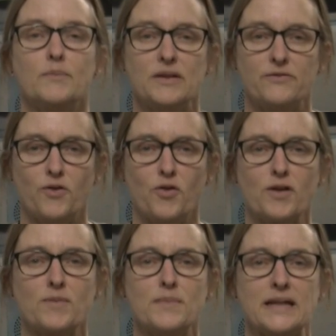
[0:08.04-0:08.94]
Before
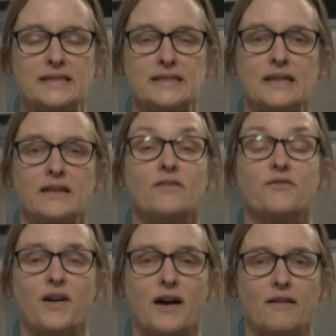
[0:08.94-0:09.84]
commencing
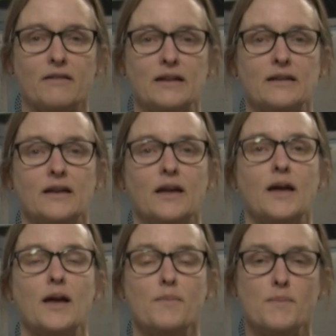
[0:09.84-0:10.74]
firing,
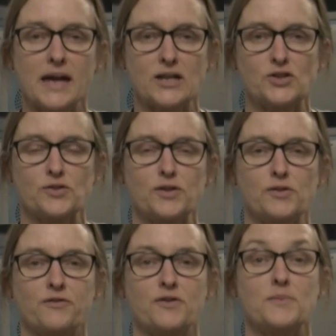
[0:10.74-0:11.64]
make sure
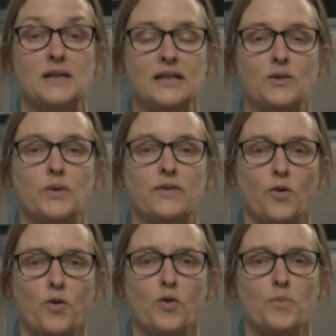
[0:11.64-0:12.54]
you're familiar with
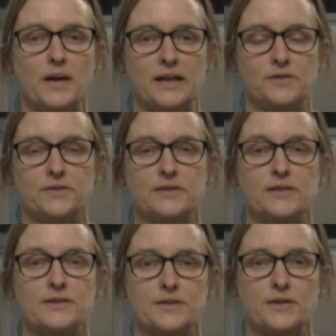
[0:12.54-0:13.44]
all manuals
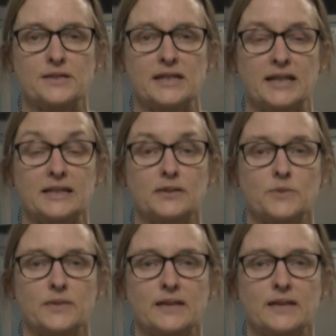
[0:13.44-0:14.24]
associated with